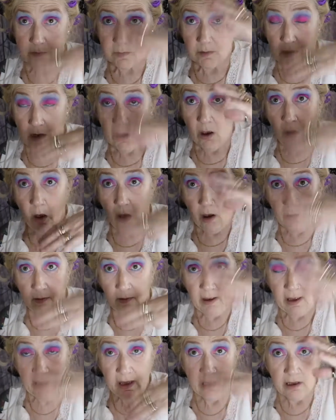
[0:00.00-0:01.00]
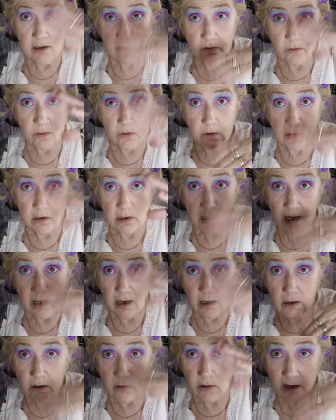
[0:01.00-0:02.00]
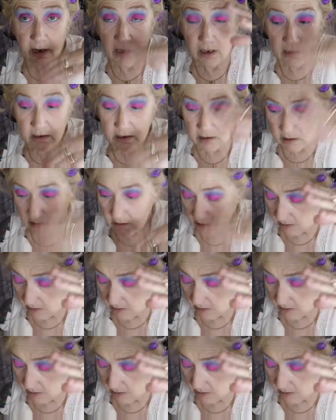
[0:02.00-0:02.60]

Oh, my eyes water like crazy.